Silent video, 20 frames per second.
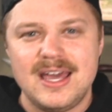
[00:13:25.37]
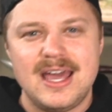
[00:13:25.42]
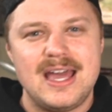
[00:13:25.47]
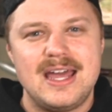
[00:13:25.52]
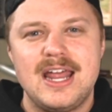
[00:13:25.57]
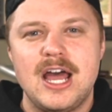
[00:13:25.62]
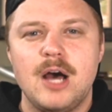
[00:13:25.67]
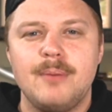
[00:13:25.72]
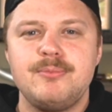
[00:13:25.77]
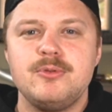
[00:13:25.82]

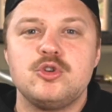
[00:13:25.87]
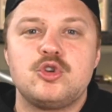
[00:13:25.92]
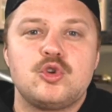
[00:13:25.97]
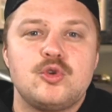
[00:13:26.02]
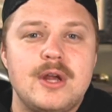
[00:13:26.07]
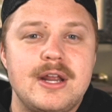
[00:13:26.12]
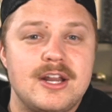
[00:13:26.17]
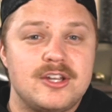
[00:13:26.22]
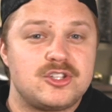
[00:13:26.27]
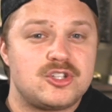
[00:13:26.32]
and help you
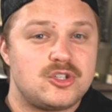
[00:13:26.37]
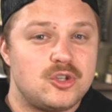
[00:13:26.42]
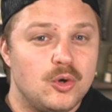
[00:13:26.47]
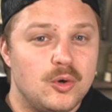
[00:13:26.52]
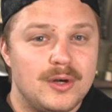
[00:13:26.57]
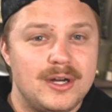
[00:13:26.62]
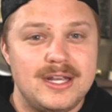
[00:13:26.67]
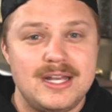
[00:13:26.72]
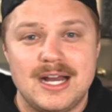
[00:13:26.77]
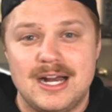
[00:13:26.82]
create a
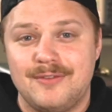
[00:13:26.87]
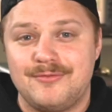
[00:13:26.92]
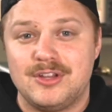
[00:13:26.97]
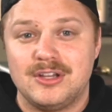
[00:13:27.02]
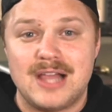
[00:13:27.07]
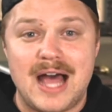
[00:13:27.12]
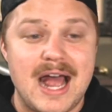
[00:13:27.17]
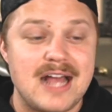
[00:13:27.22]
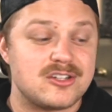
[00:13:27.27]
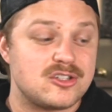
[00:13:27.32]
story of the
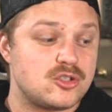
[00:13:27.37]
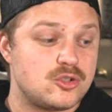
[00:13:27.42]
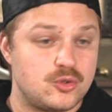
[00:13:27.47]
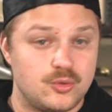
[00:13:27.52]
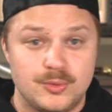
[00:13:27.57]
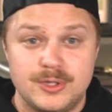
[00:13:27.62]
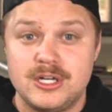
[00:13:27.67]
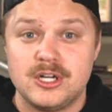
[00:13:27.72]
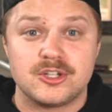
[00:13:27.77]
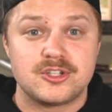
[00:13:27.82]
last
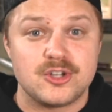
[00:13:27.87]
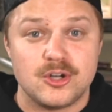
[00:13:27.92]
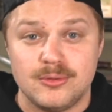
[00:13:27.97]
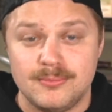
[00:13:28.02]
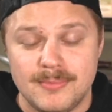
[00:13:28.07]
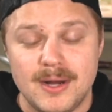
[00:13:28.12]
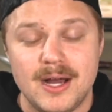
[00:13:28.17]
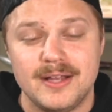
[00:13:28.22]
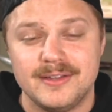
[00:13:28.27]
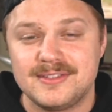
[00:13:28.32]
3 or so
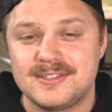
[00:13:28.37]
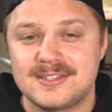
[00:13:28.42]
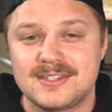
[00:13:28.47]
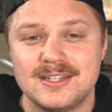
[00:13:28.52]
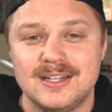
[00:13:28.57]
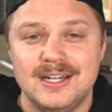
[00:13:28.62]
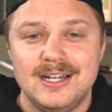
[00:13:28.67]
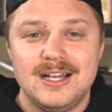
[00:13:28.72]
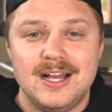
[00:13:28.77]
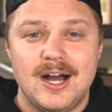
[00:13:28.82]
months
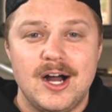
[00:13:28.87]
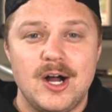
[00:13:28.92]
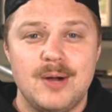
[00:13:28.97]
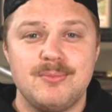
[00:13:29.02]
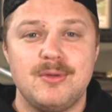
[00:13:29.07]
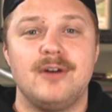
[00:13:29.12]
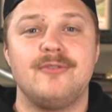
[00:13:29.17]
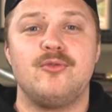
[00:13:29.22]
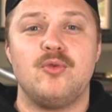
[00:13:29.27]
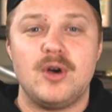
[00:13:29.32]
of
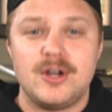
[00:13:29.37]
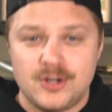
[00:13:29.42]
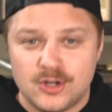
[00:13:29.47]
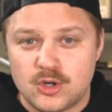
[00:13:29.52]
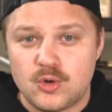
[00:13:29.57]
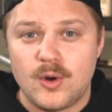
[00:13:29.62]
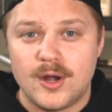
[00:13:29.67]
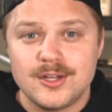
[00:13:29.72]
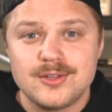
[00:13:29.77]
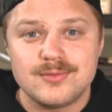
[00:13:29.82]
what your
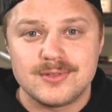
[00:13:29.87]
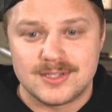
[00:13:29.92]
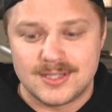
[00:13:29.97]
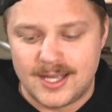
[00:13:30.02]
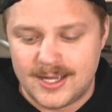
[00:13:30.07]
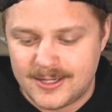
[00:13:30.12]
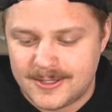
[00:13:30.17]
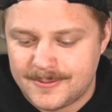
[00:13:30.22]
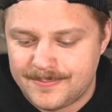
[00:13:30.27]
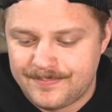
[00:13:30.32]
quest was
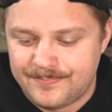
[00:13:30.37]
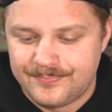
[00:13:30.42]
like.